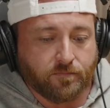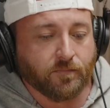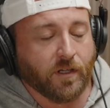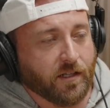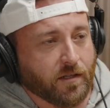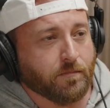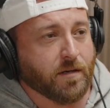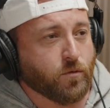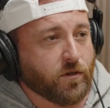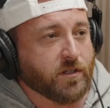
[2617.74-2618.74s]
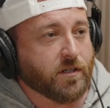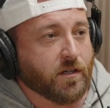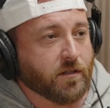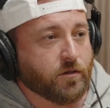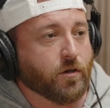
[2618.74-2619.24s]
Get the money moved
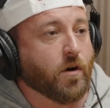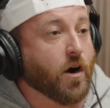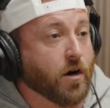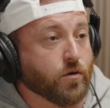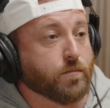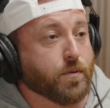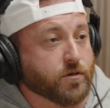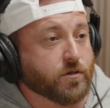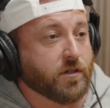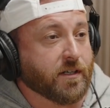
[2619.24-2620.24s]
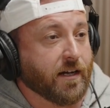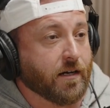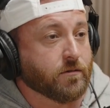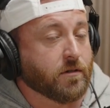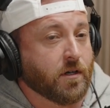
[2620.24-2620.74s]
into, our own personal
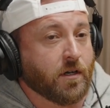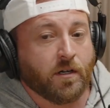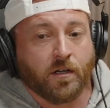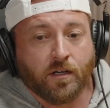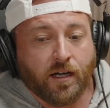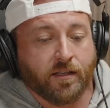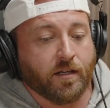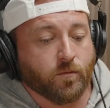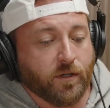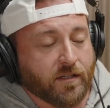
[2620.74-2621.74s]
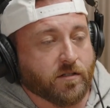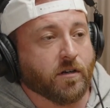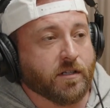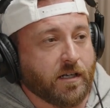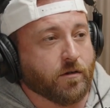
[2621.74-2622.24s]
account. And then we can
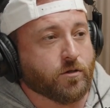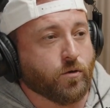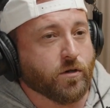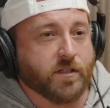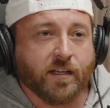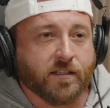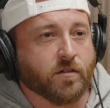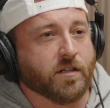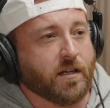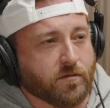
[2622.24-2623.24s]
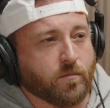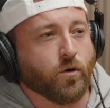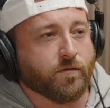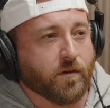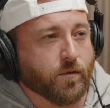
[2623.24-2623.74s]
start gearing towards, I got to start getting some
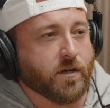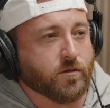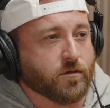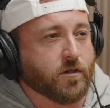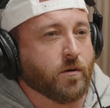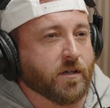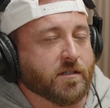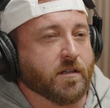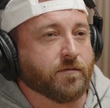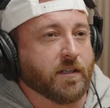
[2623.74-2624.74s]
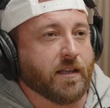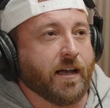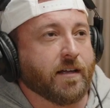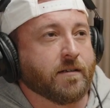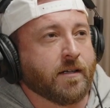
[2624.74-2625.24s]
more fundraisers going and stuff like
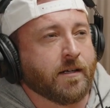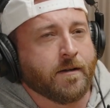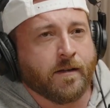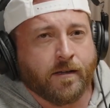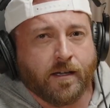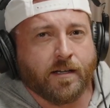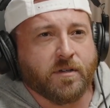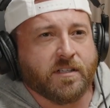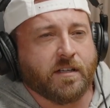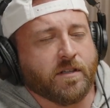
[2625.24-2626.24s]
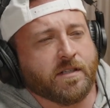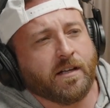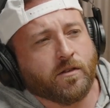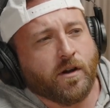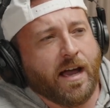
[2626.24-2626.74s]
that. And I'm going to see if there's
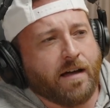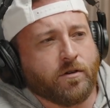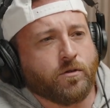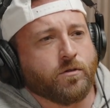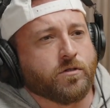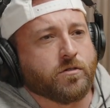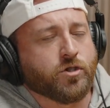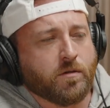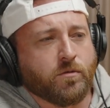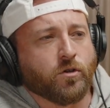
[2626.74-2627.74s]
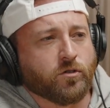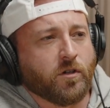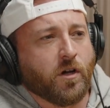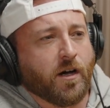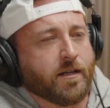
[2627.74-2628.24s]
any other avenues. Jim knows a
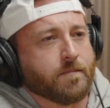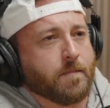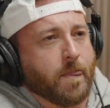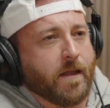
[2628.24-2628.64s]
lot.